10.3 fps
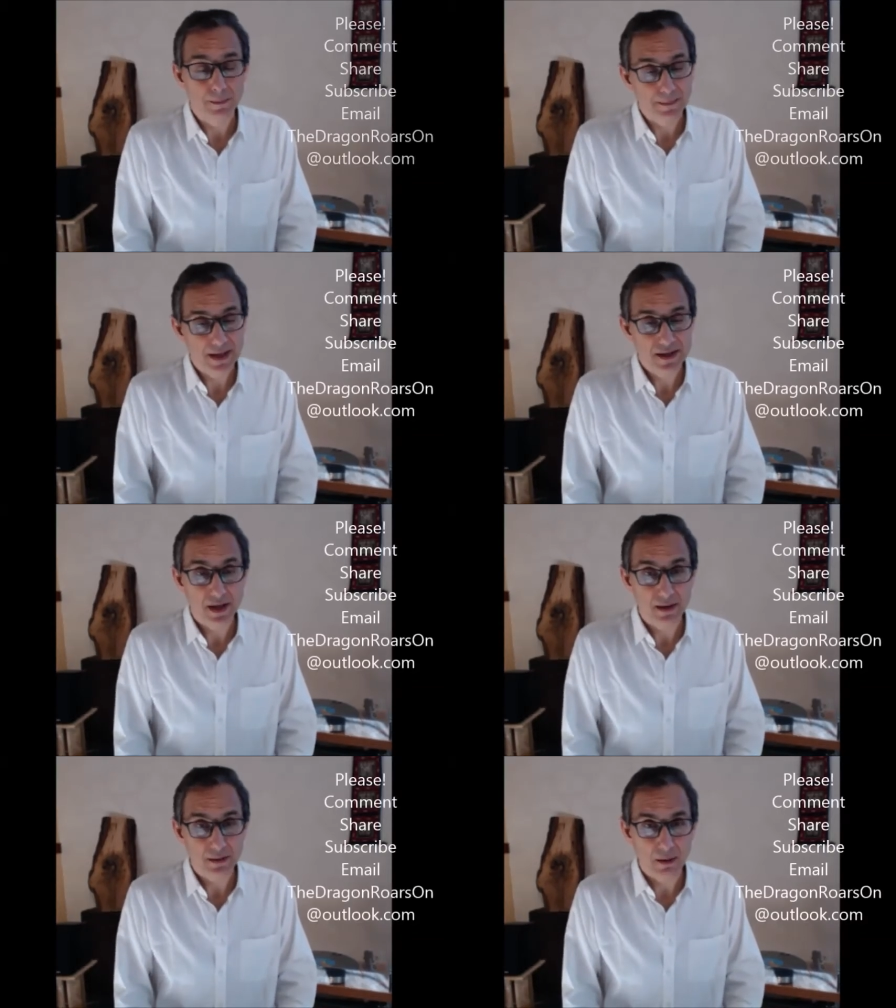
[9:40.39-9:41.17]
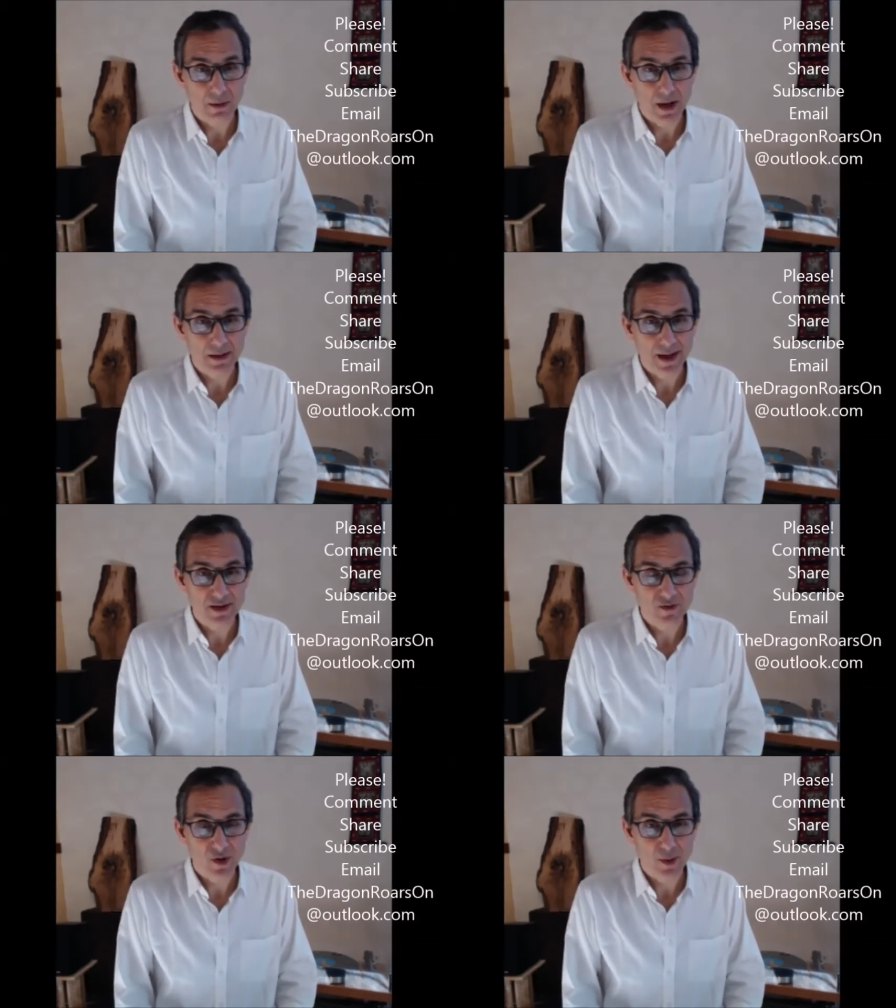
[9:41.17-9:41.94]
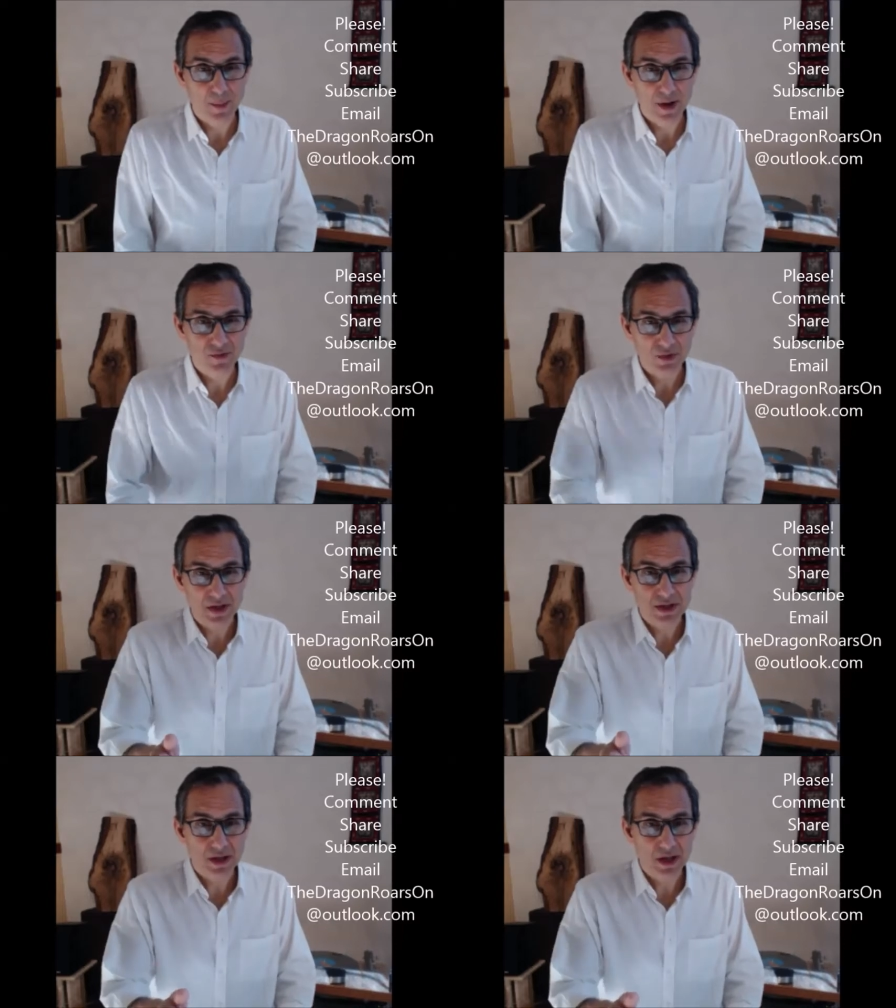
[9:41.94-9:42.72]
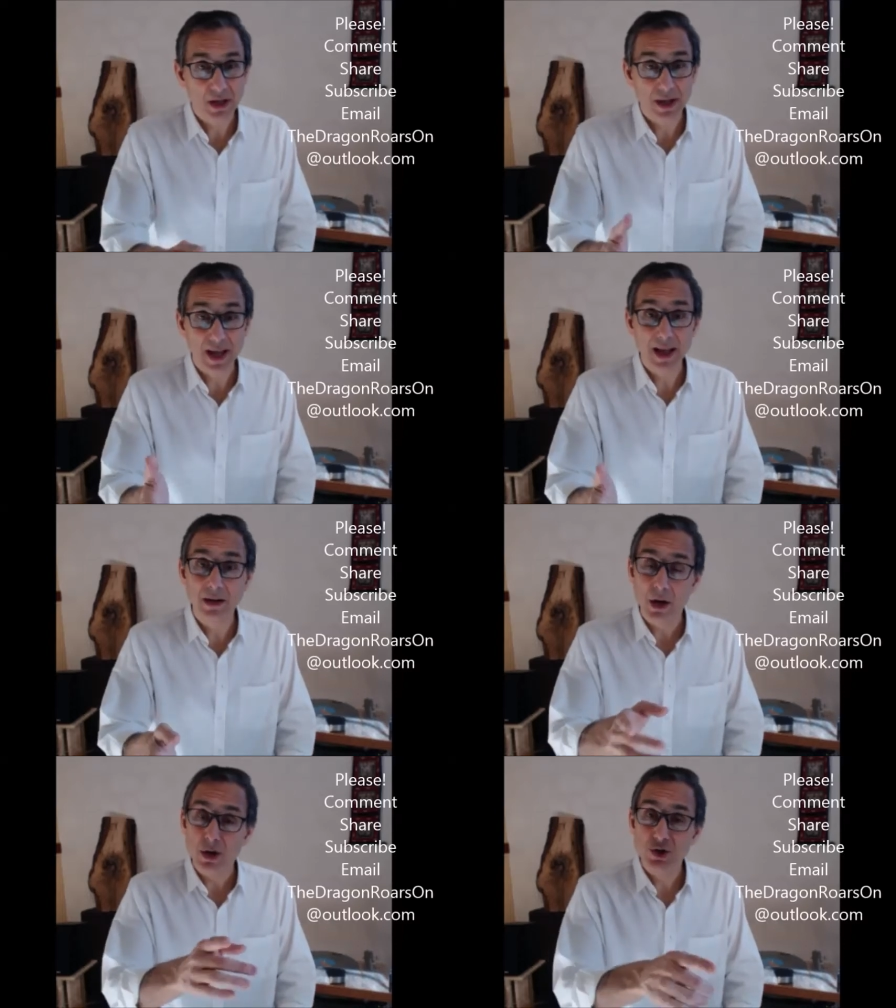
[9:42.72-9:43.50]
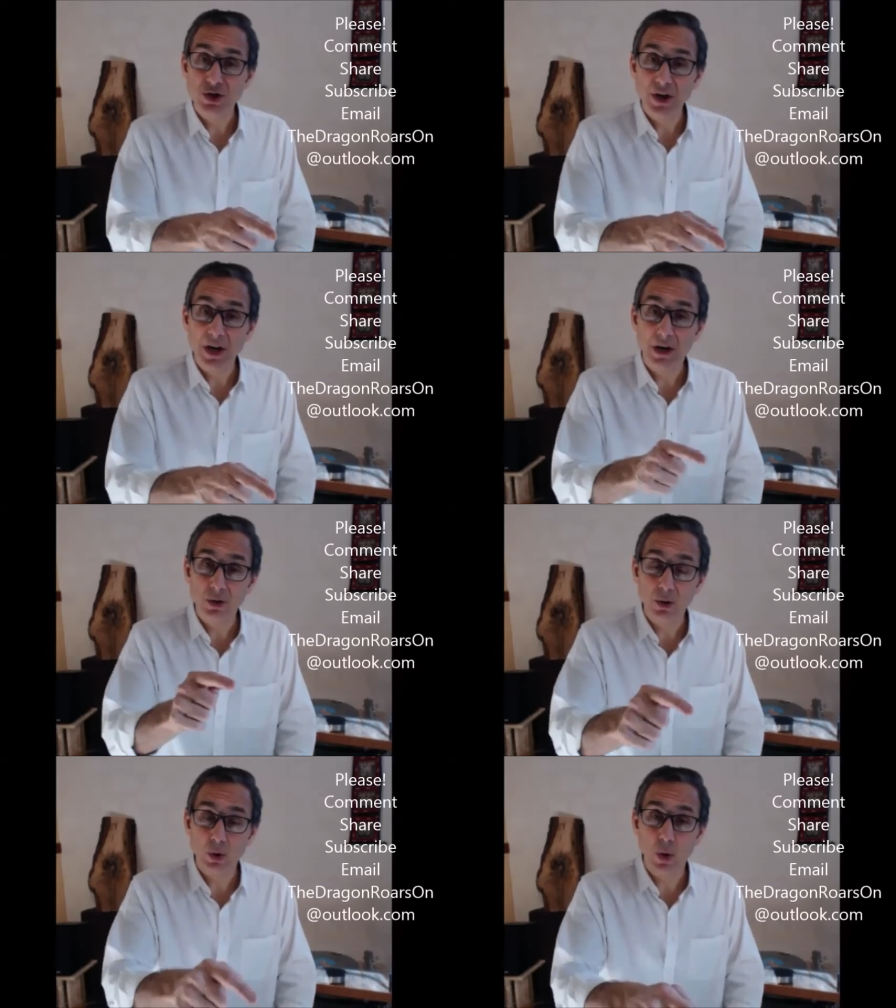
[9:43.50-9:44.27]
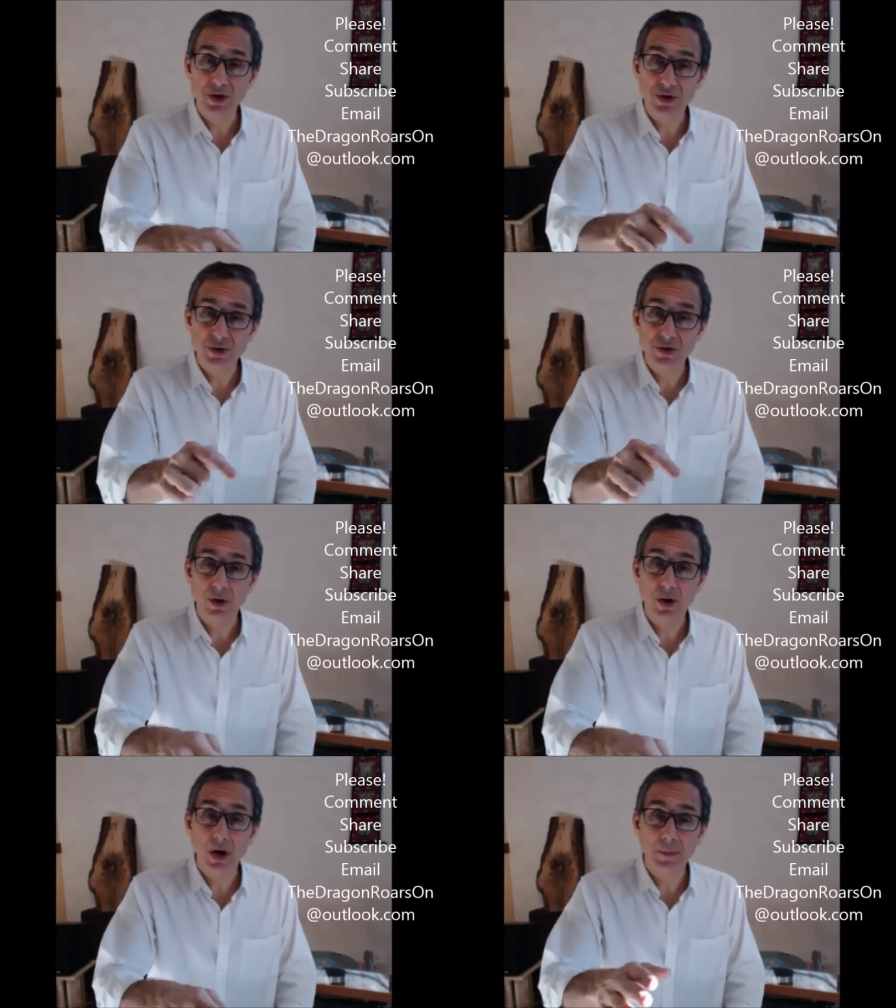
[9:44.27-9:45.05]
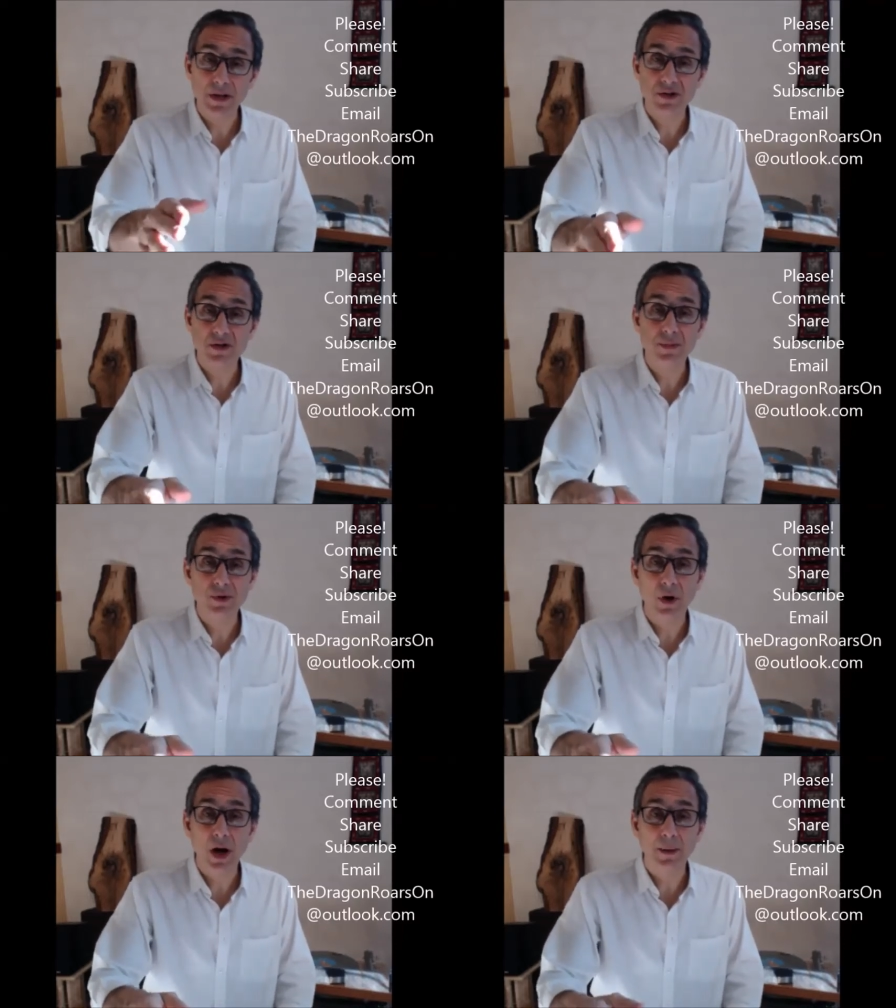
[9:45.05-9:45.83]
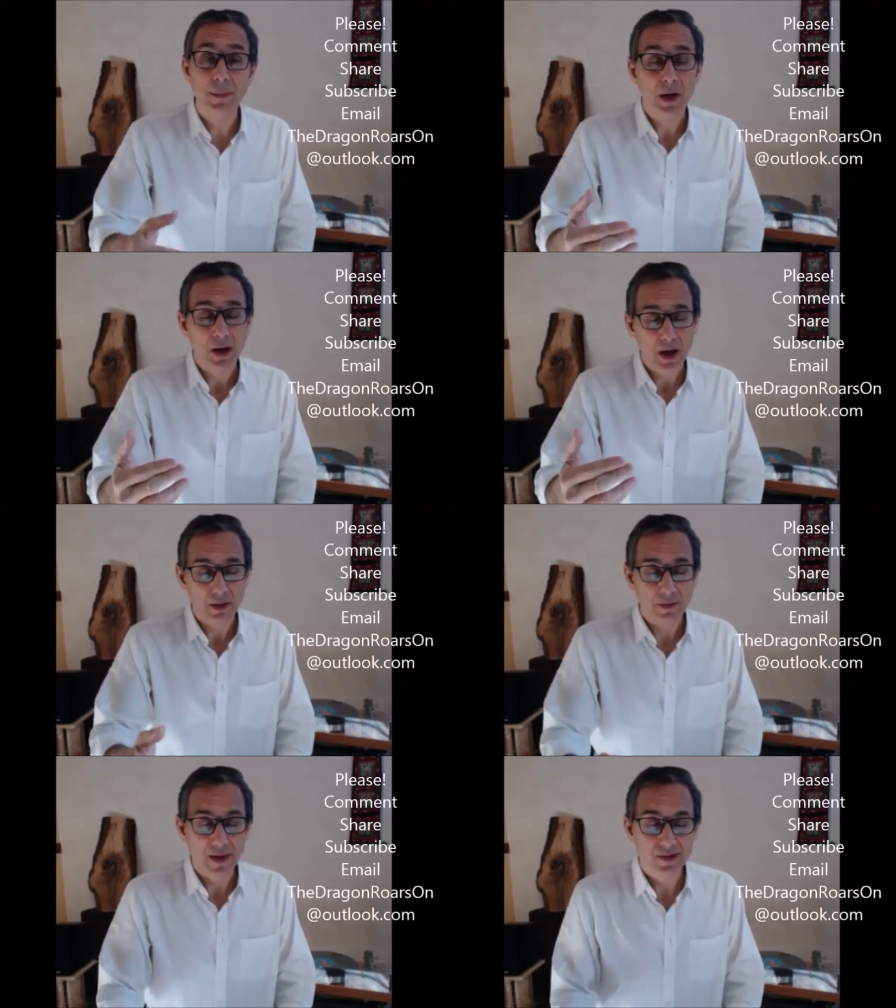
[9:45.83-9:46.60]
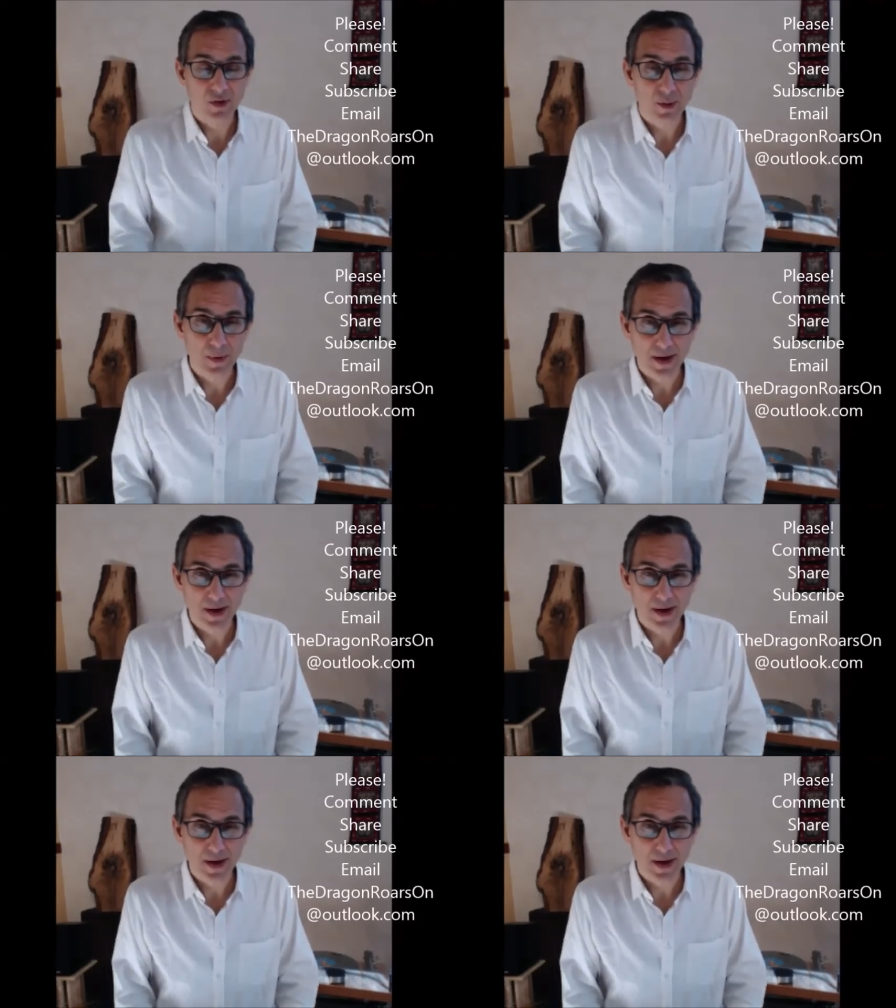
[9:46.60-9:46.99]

That's it, all right. Thanks very much for listening. Again, share your questions, your comments, subscribe. Thanks very